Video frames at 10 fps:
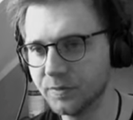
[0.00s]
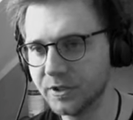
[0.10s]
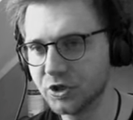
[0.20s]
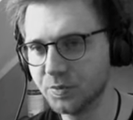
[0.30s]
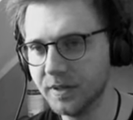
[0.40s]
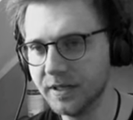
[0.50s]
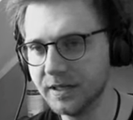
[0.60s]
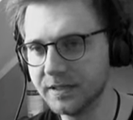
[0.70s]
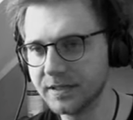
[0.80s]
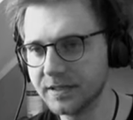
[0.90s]
which
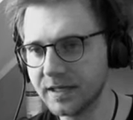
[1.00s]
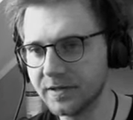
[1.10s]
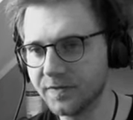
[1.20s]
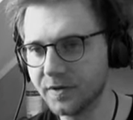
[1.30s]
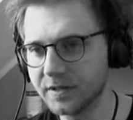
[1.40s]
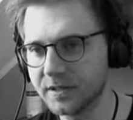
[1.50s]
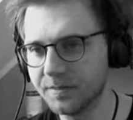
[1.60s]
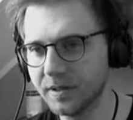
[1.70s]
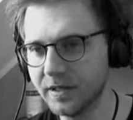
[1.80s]
means that, for example,